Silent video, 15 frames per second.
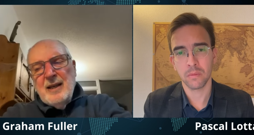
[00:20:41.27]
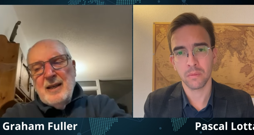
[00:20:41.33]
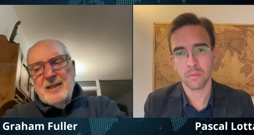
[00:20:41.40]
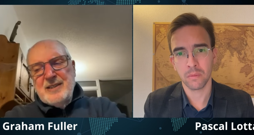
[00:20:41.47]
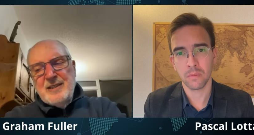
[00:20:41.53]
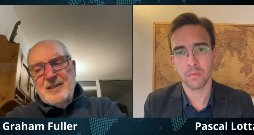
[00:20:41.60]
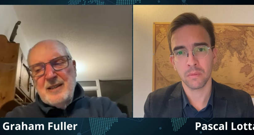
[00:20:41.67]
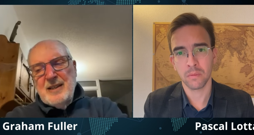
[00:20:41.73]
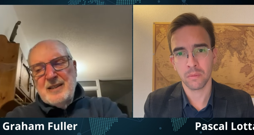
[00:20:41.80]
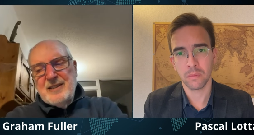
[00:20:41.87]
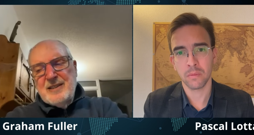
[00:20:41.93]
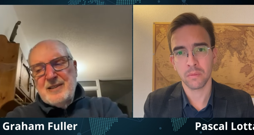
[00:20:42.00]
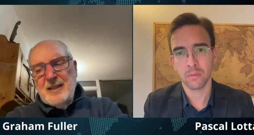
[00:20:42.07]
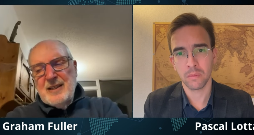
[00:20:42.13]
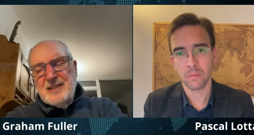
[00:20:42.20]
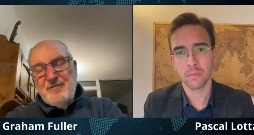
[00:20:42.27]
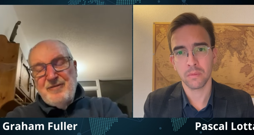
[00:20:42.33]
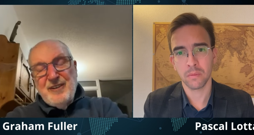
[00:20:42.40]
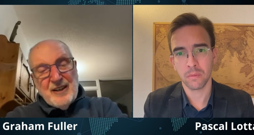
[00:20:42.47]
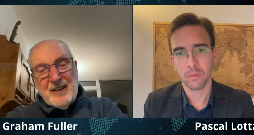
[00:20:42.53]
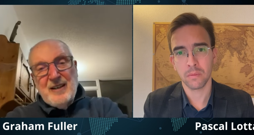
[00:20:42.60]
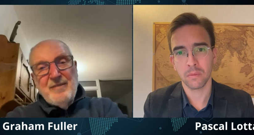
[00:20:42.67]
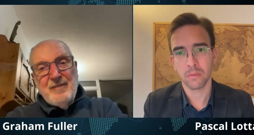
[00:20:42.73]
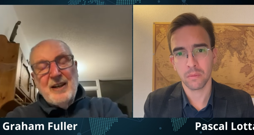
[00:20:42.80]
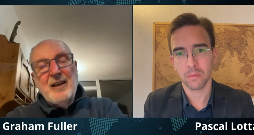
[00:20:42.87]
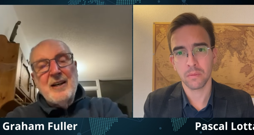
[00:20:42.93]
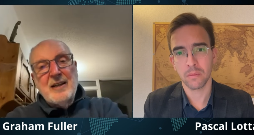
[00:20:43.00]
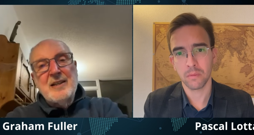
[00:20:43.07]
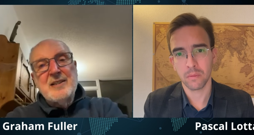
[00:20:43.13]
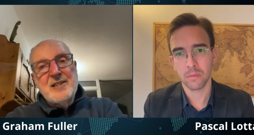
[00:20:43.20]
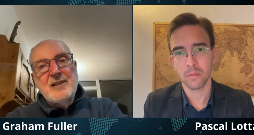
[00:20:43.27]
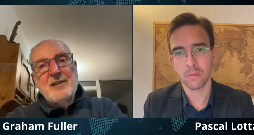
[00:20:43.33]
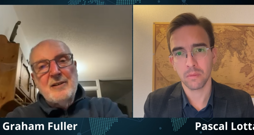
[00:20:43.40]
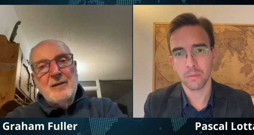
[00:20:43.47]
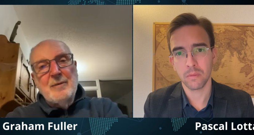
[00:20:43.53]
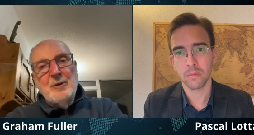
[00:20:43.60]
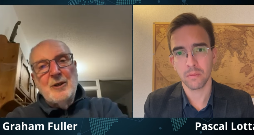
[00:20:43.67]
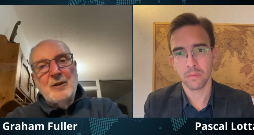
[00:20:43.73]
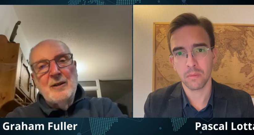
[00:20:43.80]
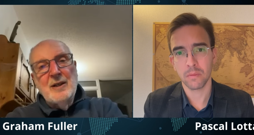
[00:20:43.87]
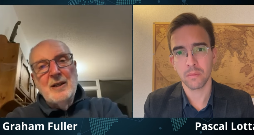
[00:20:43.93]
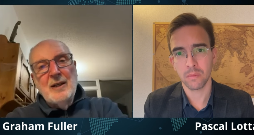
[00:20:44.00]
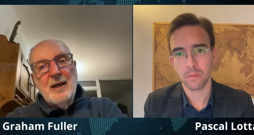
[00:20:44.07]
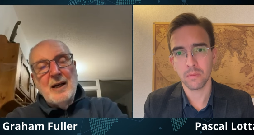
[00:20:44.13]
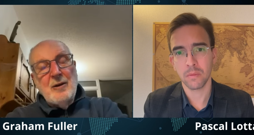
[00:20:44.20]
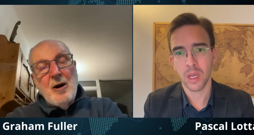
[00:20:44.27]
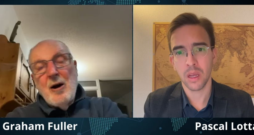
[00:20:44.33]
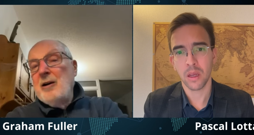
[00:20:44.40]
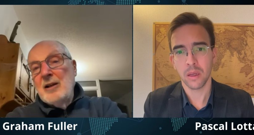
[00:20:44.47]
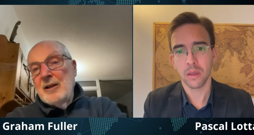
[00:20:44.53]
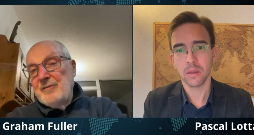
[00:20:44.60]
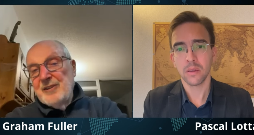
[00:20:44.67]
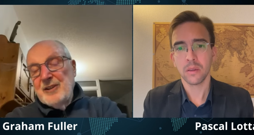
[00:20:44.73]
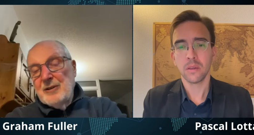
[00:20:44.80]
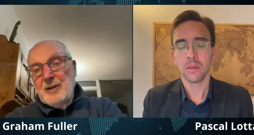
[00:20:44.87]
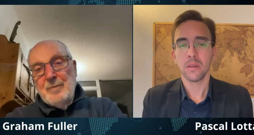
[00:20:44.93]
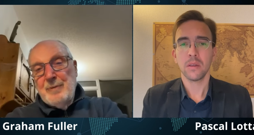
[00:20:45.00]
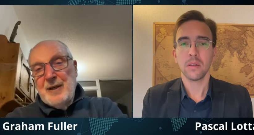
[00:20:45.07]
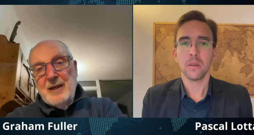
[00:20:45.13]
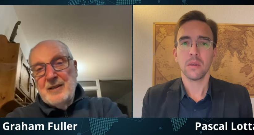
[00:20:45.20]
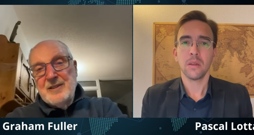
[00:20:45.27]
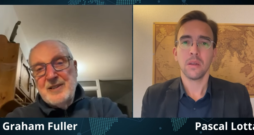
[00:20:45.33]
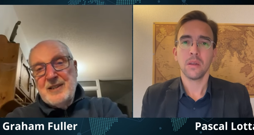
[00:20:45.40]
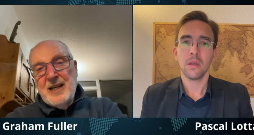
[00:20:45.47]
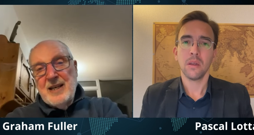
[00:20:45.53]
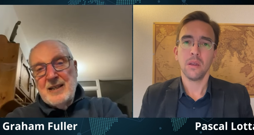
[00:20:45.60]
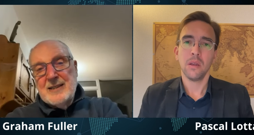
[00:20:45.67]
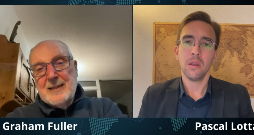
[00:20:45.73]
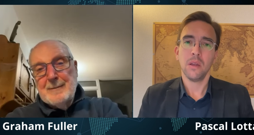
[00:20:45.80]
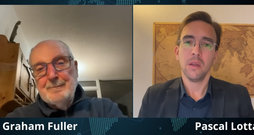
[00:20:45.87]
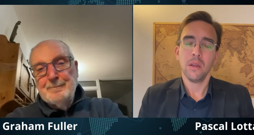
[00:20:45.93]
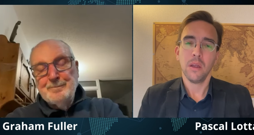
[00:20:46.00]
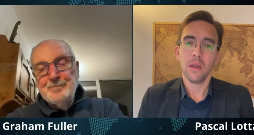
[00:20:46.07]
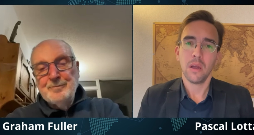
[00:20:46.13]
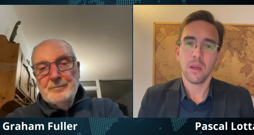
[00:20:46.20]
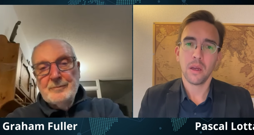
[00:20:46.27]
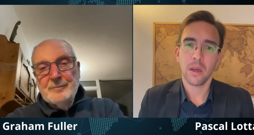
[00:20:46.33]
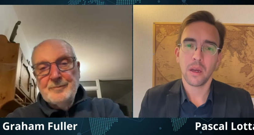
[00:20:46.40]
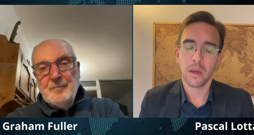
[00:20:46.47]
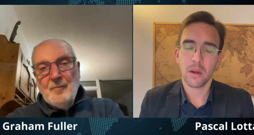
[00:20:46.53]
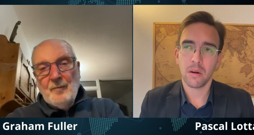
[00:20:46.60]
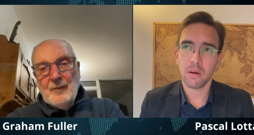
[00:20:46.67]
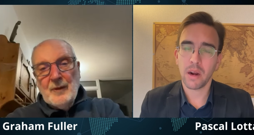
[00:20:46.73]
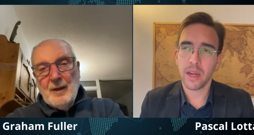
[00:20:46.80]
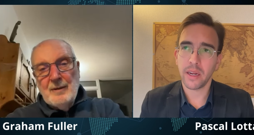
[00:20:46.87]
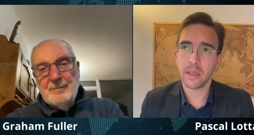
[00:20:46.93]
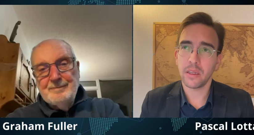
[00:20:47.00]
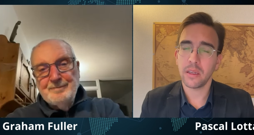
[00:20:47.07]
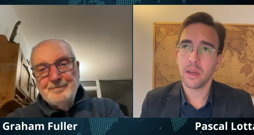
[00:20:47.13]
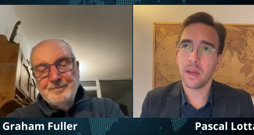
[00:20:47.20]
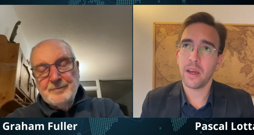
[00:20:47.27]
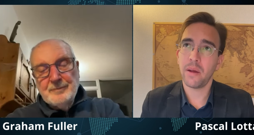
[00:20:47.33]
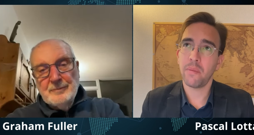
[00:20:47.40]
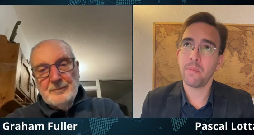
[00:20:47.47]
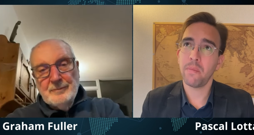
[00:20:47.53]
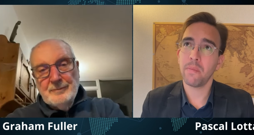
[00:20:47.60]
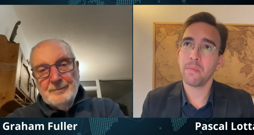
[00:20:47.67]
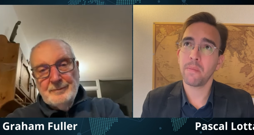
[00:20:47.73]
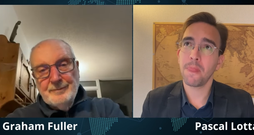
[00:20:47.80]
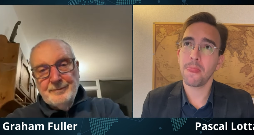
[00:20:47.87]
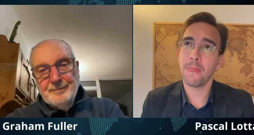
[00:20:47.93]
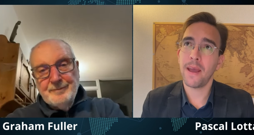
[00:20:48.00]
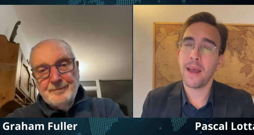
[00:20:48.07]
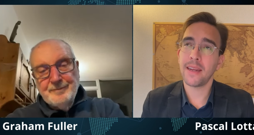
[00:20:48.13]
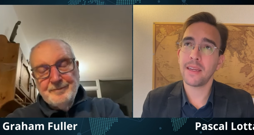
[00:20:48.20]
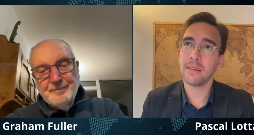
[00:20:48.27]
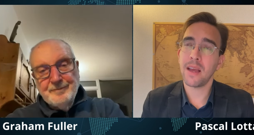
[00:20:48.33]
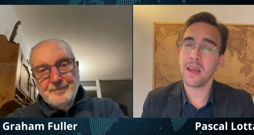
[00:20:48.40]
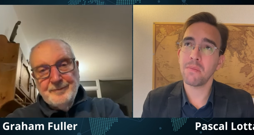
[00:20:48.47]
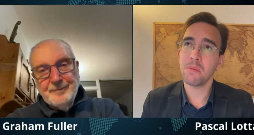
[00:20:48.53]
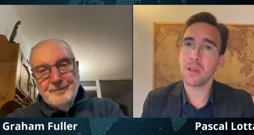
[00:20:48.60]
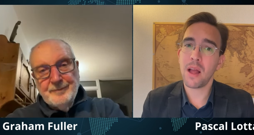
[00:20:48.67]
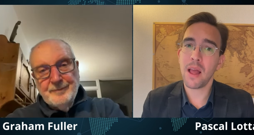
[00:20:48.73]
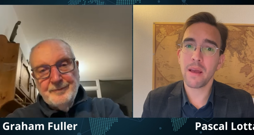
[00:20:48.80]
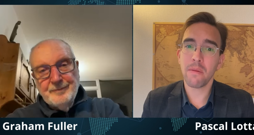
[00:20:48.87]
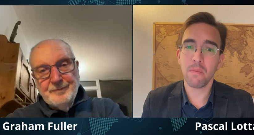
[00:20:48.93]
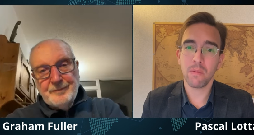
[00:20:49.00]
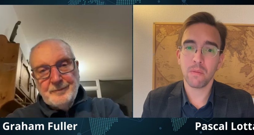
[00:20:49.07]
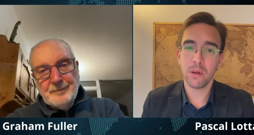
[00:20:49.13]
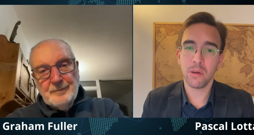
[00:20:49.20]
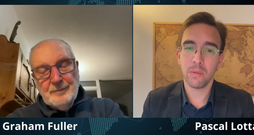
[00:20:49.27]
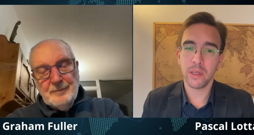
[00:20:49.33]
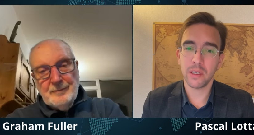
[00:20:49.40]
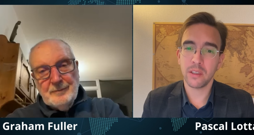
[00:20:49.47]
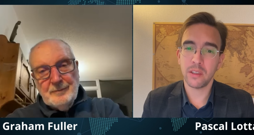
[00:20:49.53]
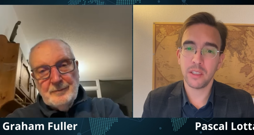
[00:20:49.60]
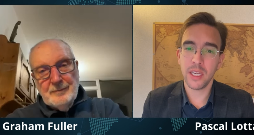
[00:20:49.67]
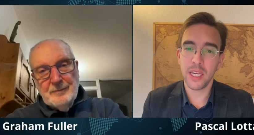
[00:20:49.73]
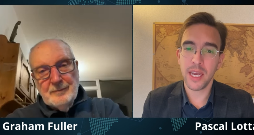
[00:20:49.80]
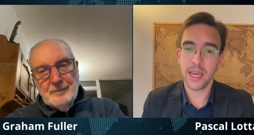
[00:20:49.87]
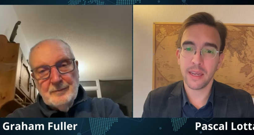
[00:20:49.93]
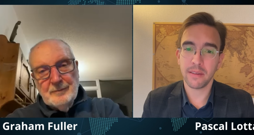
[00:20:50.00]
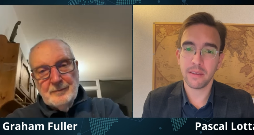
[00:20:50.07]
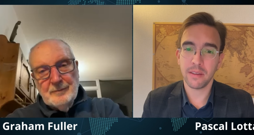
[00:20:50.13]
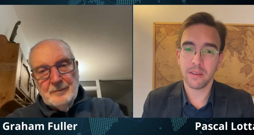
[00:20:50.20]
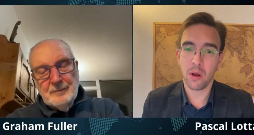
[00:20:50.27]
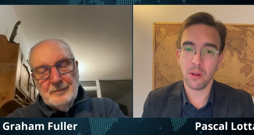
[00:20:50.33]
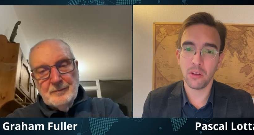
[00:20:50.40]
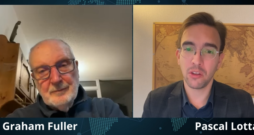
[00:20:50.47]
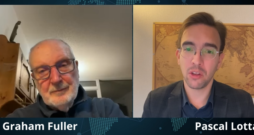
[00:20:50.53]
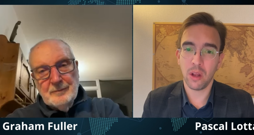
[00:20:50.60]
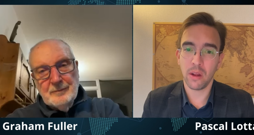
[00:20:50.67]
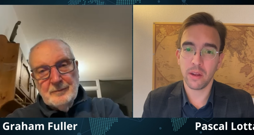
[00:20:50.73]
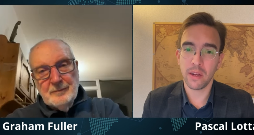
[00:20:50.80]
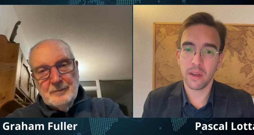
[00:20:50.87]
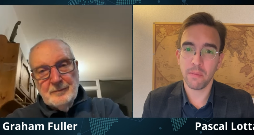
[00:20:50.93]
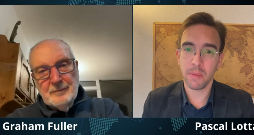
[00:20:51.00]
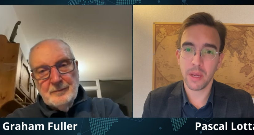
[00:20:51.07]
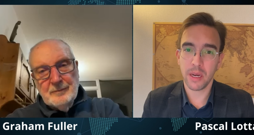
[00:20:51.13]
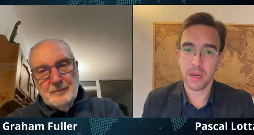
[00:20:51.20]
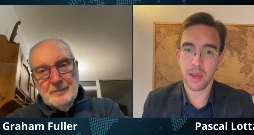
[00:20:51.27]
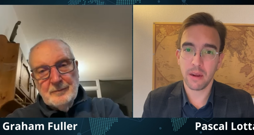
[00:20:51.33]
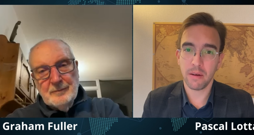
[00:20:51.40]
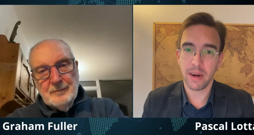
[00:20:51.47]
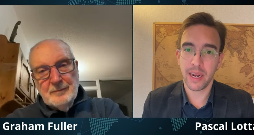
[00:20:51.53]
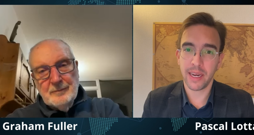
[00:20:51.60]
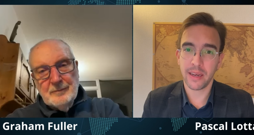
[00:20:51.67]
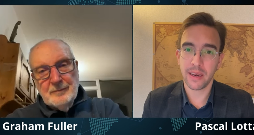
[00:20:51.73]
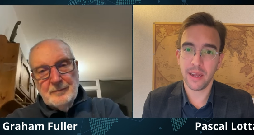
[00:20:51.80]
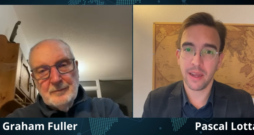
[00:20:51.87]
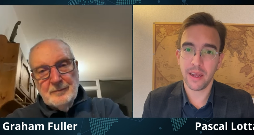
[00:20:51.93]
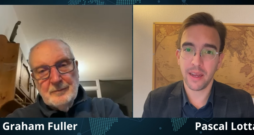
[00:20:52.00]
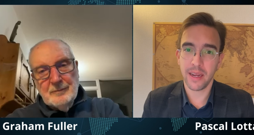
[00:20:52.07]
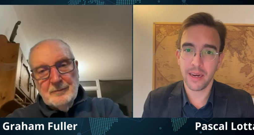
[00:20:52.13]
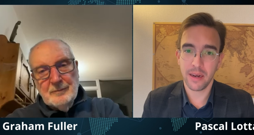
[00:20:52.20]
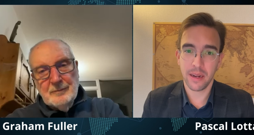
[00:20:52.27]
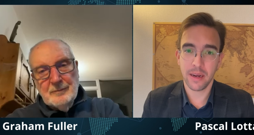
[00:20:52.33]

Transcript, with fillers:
Speaker 1: It's it's it's very very considerable on all of the European states.
Speaker 2: Right. Um, at the same time, what we are seeing is this onslaught in the media, right? Uh, in